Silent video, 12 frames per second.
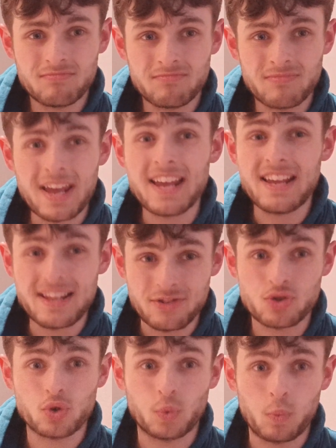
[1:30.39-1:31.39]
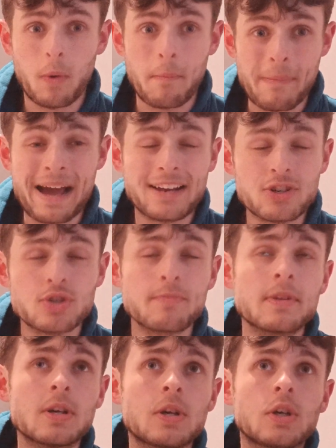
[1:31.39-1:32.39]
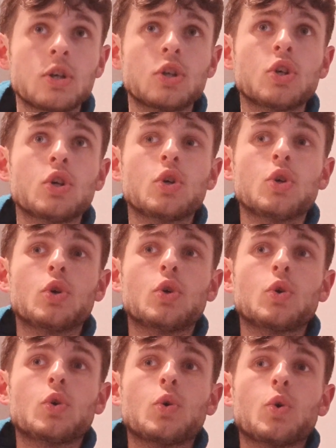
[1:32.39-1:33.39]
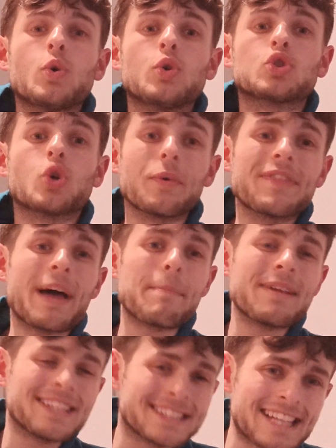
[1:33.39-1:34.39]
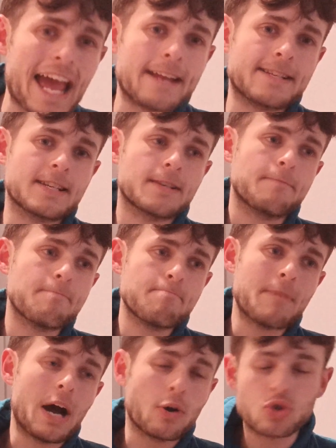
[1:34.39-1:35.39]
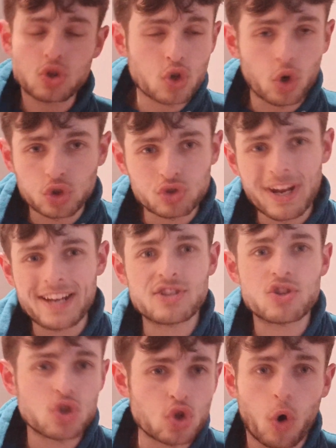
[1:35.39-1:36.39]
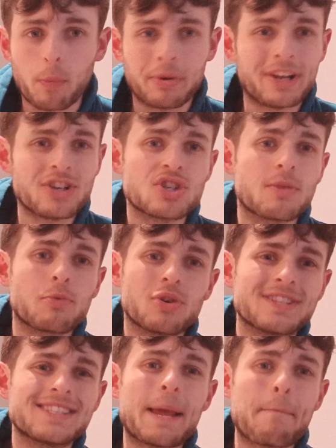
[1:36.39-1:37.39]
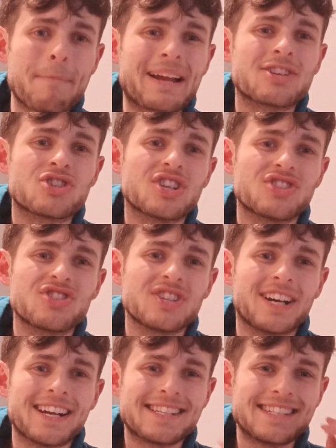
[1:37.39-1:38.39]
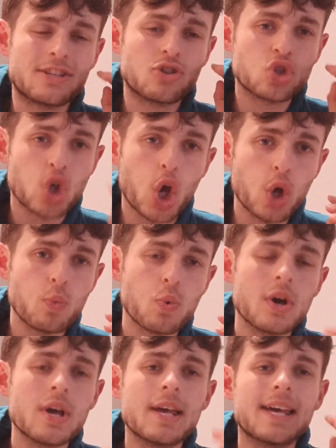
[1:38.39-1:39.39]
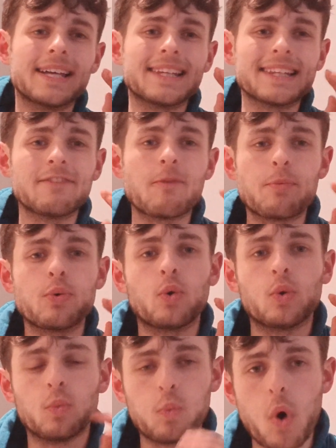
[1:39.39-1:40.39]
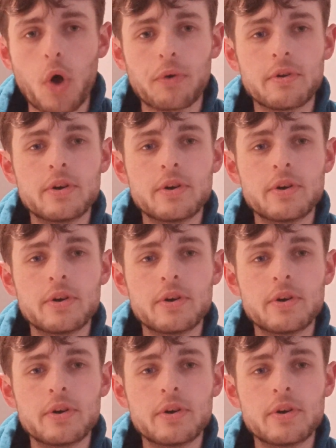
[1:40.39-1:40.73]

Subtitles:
It is just one match. So with that being said, I'll just go straight into the score prediction. I'm going to say Manchester United 2, Liverpool 1.